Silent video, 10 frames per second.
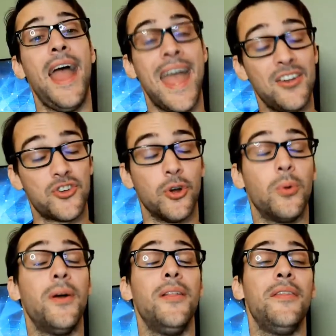
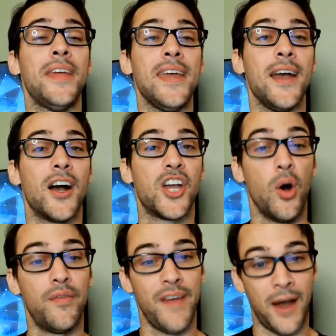Andrew, the
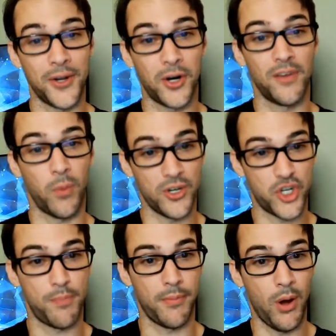co-founder of One
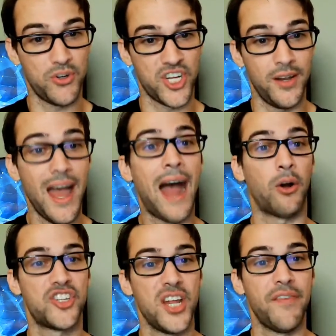True Promotion,
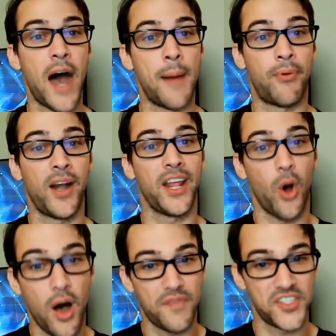our Chief Operating
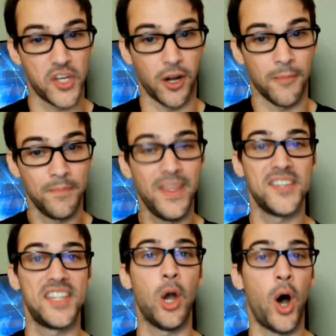Officer,
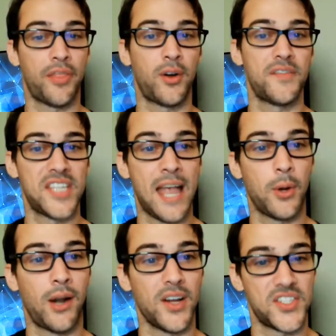is the author of
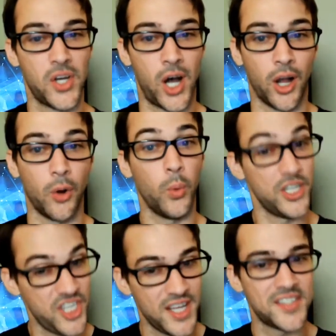Sanguinary Song,
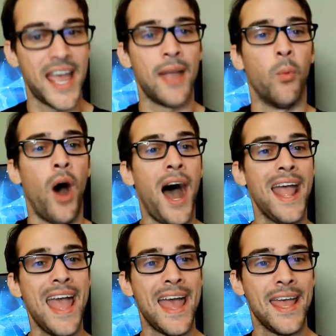which is a
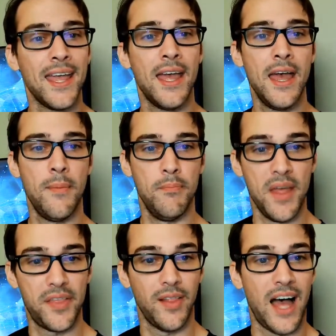YA
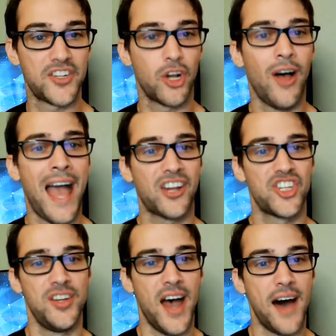mythological
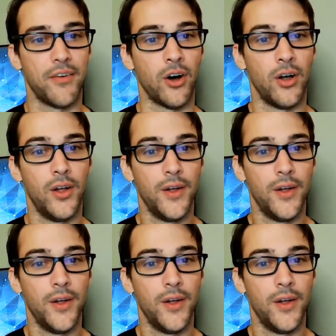action novel.